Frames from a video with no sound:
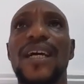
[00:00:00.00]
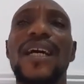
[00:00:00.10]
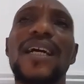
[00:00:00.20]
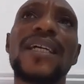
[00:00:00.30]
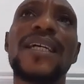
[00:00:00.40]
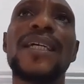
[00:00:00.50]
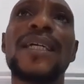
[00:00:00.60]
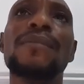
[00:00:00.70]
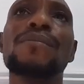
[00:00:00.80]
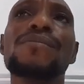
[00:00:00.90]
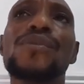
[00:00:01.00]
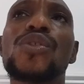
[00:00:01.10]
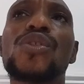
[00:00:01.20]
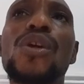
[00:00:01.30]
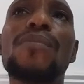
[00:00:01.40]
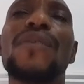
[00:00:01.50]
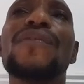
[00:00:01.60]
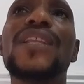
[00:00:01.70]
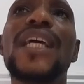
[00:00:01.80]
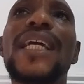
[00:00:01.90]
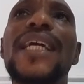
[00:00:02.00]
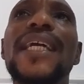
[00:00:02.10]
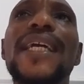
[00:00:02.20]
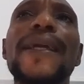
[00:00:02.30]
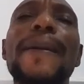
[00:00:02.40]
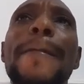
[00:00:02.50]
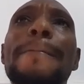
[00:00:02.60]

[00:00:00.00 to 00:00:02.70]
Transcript: Um, some of the